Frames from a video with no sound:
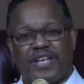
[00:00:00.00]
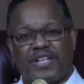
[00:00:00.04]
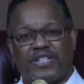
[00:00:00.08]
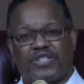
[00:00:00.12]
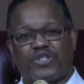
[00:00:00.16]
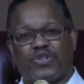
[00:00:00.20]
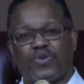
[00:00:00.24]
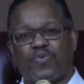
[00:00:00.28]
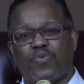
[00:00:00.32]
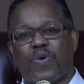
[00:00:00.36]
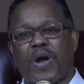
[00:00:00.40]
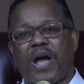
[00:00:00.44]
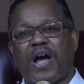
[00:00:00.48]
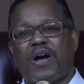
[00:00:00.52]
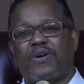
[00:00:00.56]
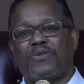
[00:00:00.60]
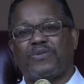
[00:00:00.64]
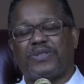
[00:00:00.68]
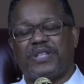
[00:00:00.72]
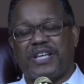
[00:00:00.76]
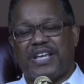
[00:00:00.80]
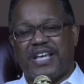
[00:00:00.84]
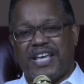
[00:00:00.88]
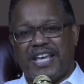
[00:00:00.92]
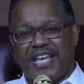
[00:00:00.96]
it's
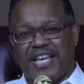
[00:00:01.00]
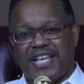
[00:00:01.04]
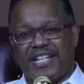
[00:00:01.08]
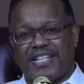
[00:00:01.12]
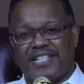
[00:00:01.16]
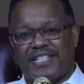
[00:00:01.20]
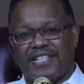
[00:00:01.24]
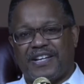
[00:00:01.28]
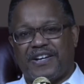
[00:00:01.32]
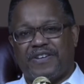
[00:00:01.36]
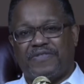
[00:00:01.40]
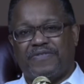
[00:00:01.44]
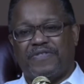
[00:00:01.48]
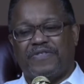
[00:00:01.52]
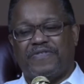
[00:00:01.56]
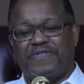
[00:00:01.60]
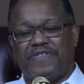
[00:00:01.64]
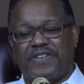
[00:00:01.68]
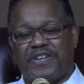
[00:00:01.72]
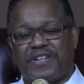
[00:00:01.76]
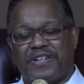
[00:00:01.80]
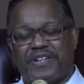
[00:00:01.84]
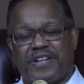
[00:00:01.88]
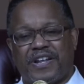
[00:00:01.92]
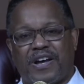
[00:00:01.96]
around the end of the
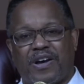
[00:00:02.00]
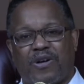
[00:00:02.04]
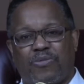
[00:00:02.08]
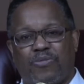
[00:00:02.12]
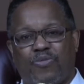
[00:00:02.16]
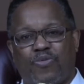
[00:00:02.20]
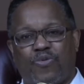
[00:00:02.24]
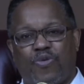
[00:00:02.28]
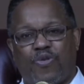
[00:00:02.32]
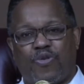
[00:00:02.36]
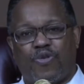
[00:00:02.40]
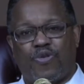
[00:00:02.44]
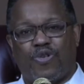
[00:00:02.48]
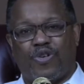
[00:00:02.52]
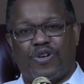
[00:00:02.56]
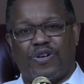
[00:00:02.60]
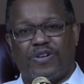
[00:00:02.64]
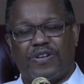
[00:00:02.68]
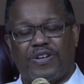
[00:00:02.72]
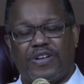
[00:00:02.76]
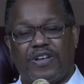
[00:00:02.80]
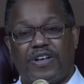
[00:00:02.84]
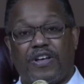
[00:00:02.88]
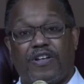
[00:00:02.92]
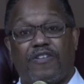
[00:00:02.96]
Vietnam War. Mm
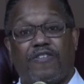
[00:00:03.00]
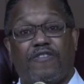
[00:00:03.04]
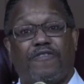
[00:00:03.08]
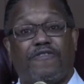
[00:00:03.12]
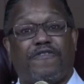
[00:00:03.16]
-hmm.